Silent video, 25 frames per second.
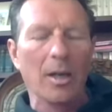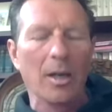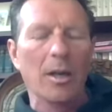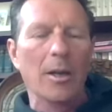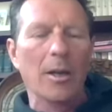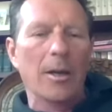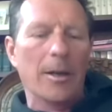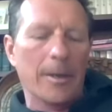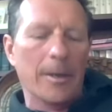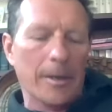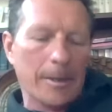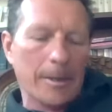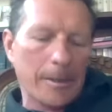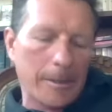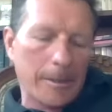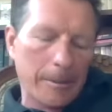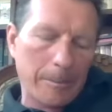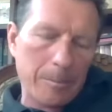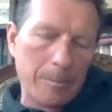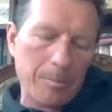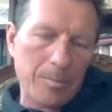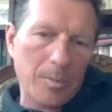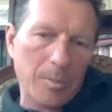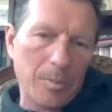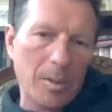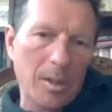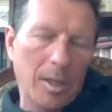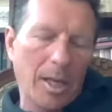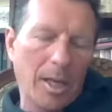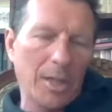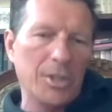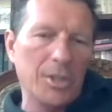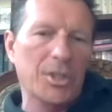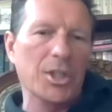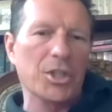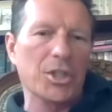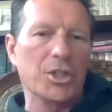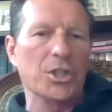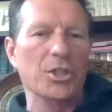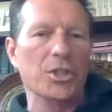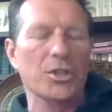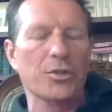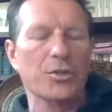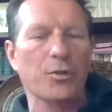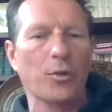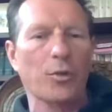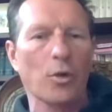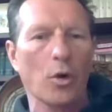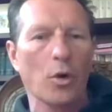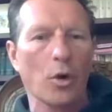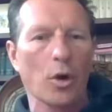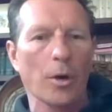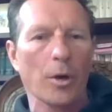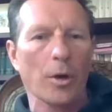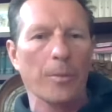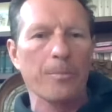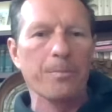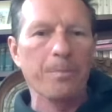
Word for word: um, conditions for